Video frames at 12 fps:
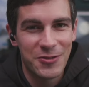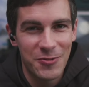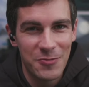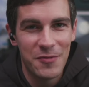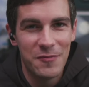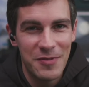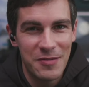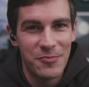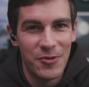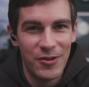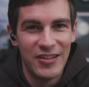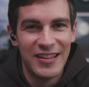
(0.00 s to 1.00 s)
group of
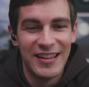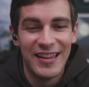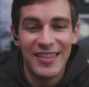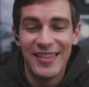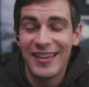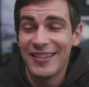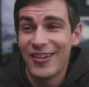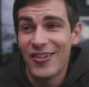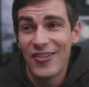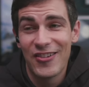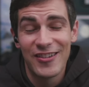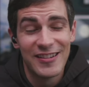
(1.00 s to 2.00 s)
people that
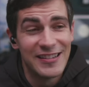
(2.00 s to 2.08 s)
are